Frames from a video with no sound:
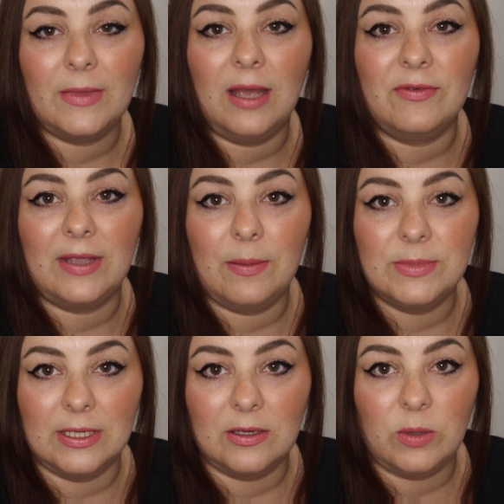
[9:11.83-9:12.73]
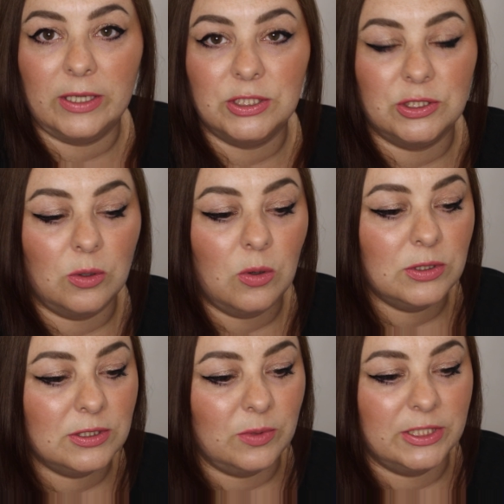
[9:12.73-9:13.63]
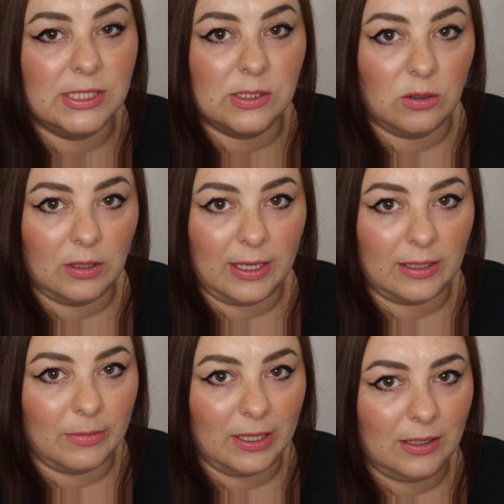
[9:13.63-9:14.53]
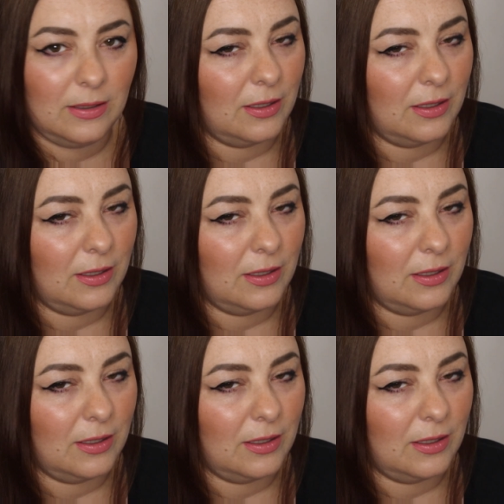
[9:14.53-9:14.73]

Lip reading: I've kept it quite short, which is unlike me.